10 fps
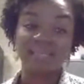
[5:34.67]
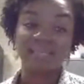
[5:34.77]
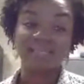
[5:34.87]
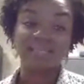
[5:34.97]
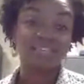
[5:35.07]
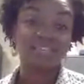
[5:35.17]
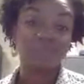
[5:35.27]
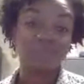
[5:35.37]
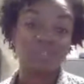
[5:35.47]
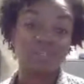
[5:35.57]
cases
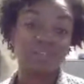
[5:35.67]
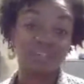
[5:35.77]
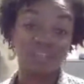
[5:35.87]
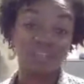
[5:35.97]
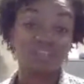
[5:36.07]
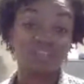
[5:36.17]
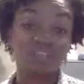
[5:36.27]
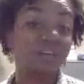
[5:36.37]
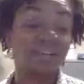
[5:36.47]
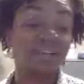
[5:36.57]
had been
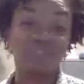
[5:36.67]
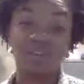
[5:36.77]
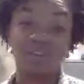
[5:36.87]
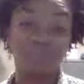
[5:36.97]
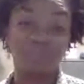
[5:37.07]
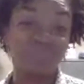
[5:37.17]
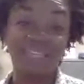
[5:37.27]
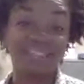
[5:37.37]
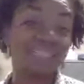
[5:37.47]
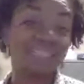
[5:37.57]
lingering from
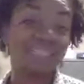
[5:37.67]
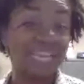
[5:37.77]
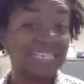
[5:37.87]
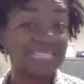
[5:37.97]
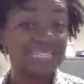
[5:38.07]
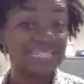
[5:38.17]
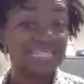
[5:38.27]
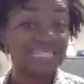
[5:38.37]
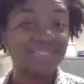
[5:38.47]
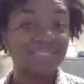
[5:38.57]
like the late 90s.